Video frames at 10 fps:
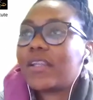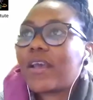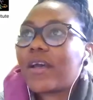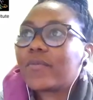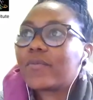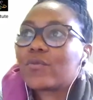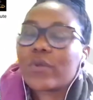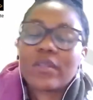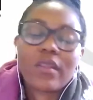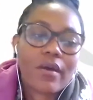It helps
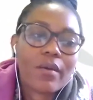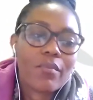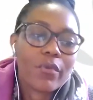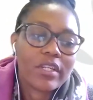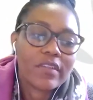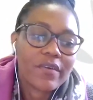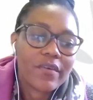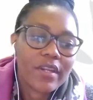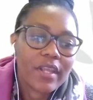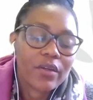with uh,
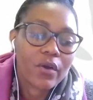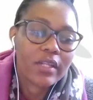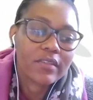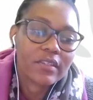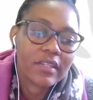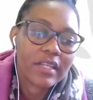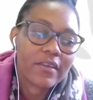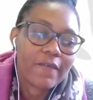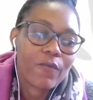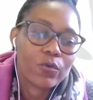monitoring and collecting
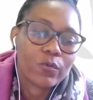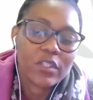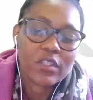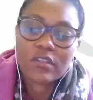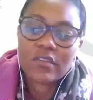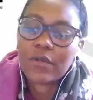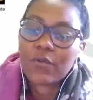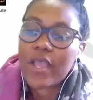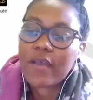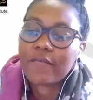data for species,
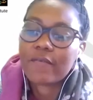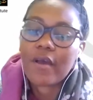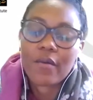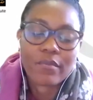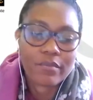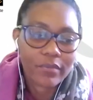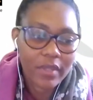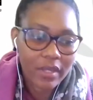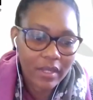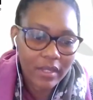and we have um,
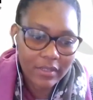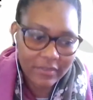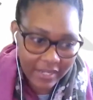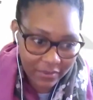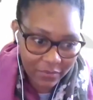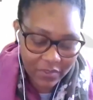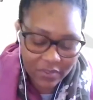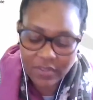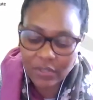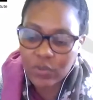target
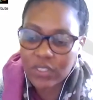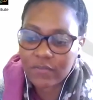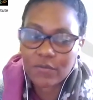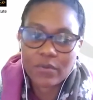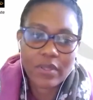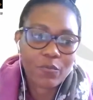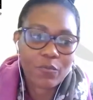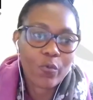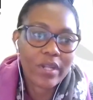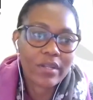species that we give to
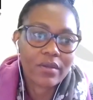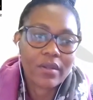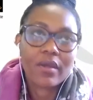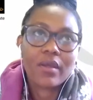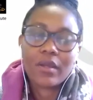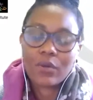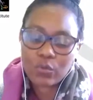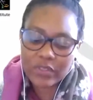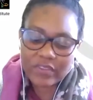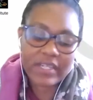them when
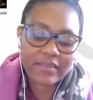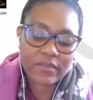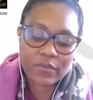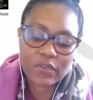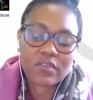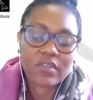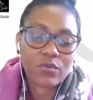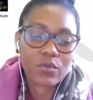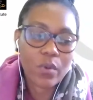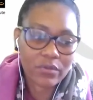we select species
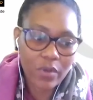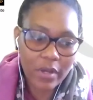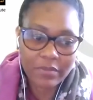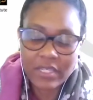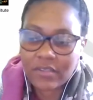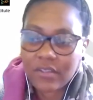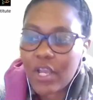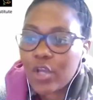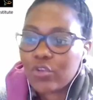that we want to update.